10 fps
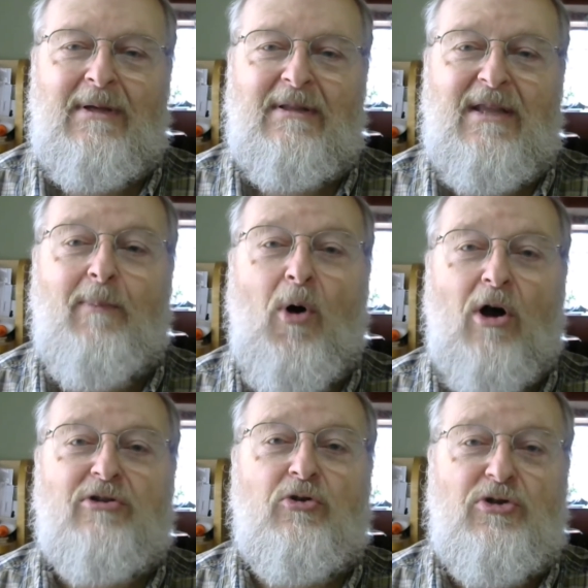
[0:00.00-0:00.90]
The
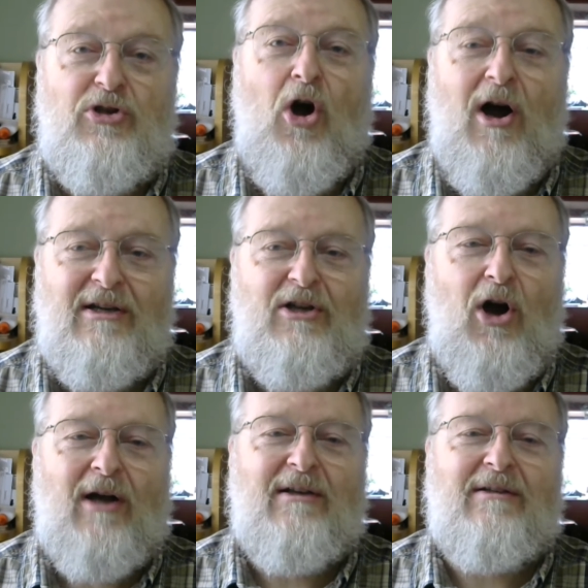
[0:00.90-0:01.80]
Apostle John
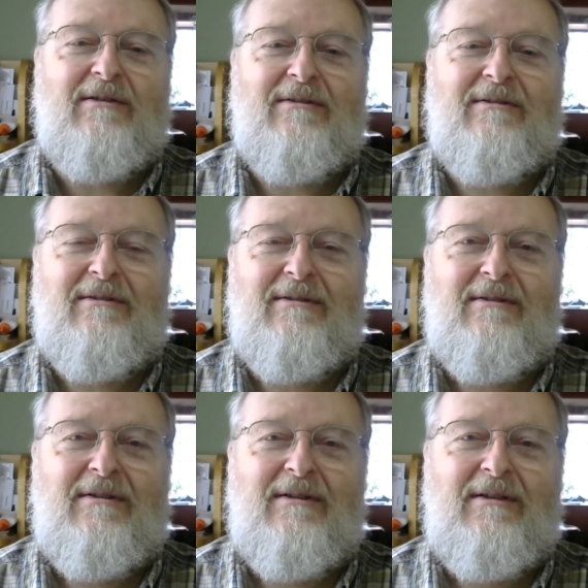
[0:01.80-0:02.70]
got it.
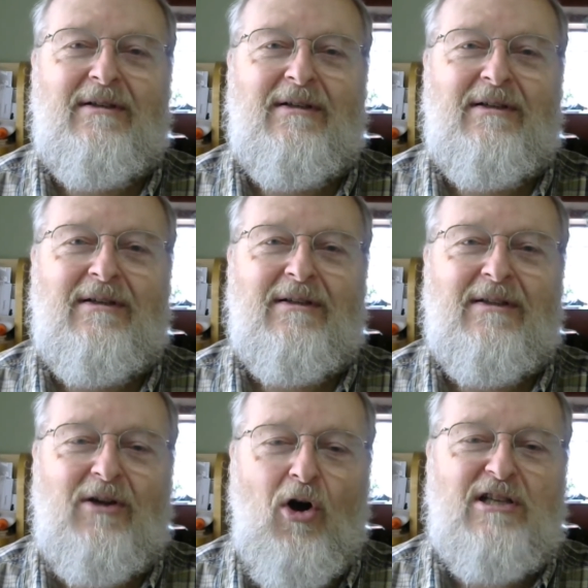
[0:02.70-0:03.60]

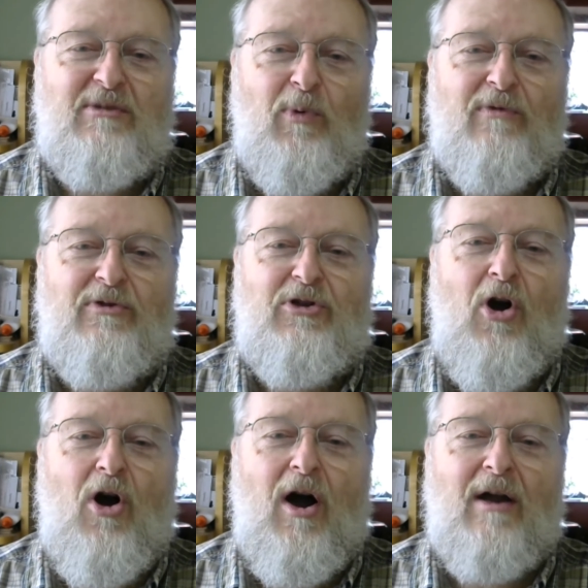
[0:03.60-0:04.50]
The Gospel of
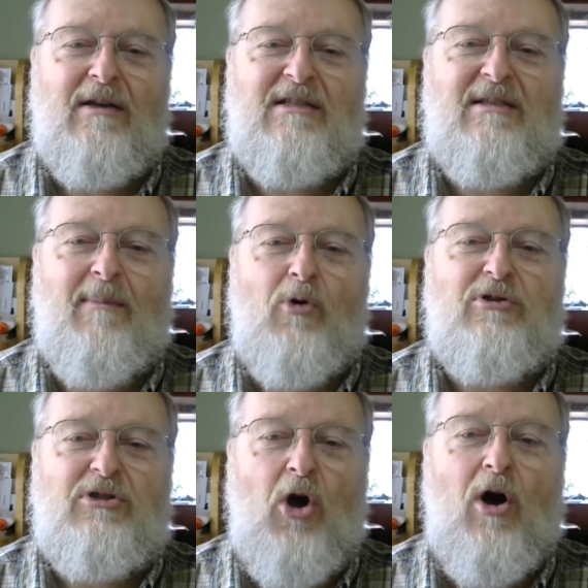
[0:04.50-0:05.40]
John is the
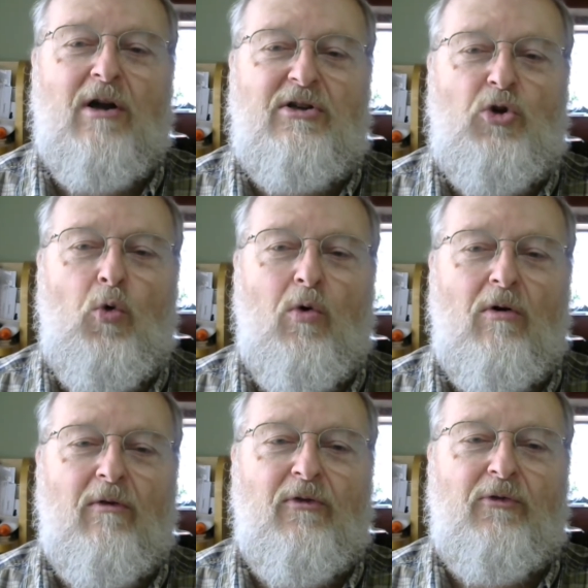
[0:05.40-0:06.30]
most non
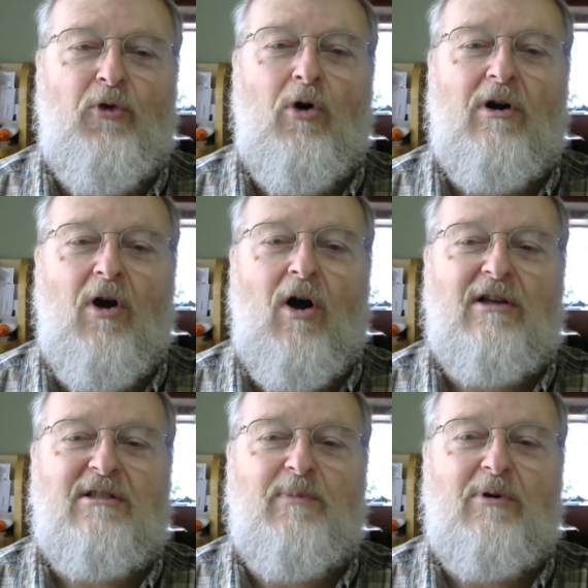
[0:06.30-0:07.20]
dual of the four
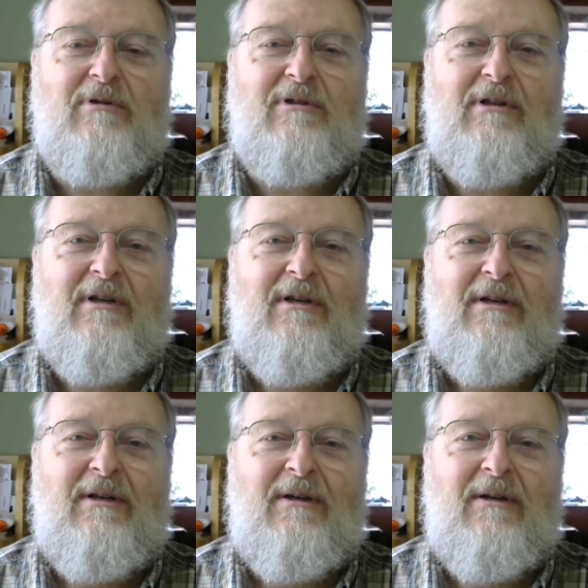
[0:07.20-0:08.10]
Gospels
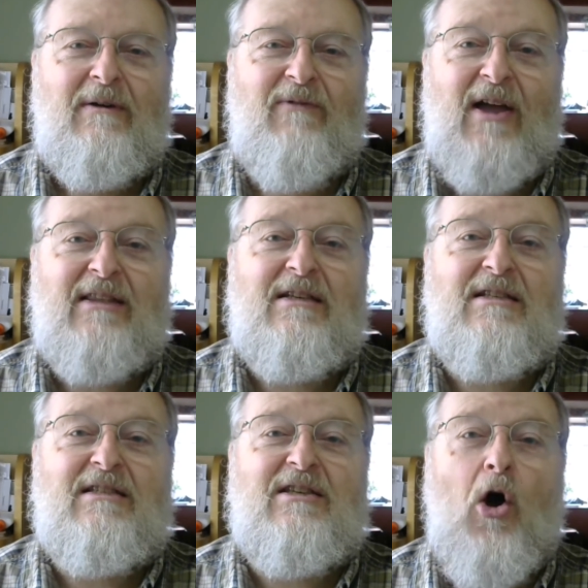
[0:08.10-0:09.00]
fact, it
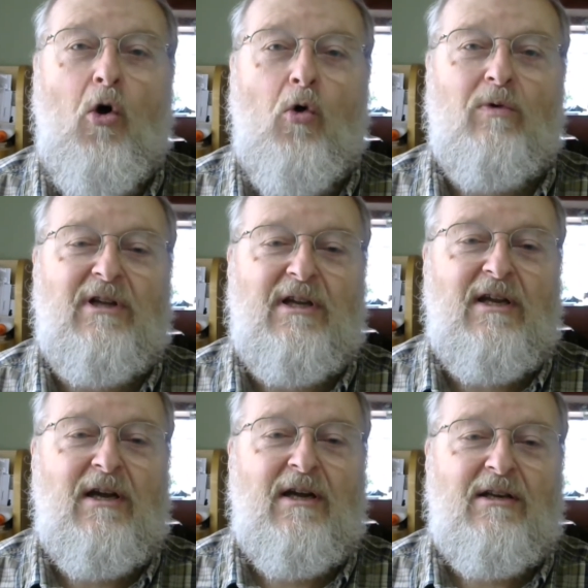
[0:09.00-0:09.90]
is the
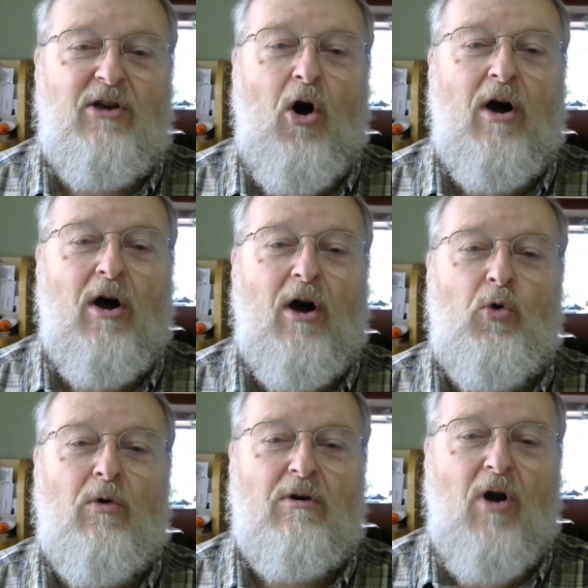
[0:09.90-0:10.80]
only non
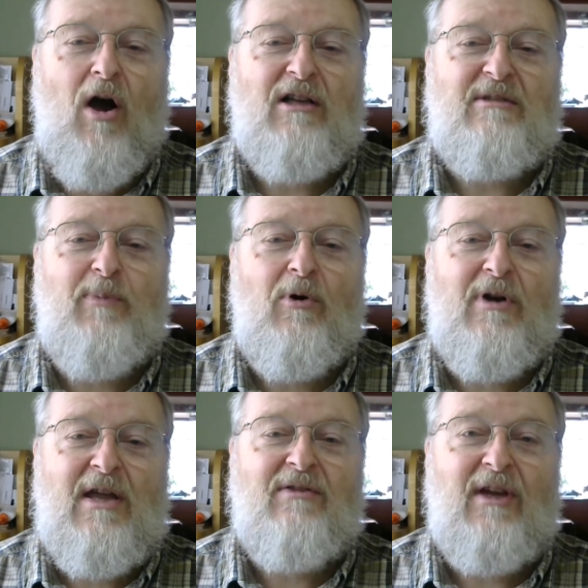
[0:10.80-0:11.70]
dual gospel
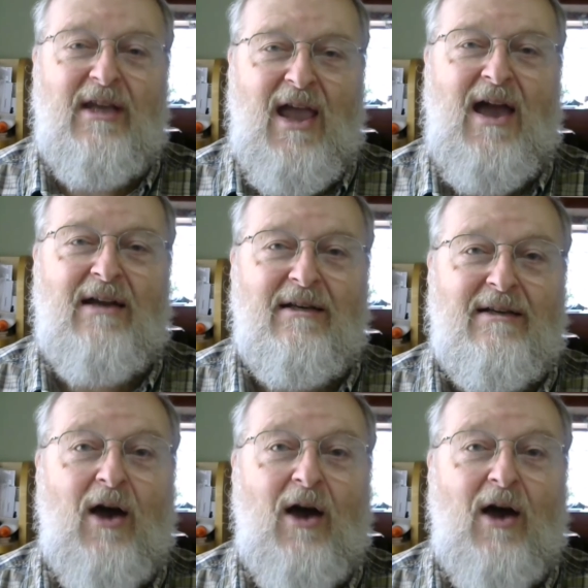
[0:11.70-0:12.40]
in the canon.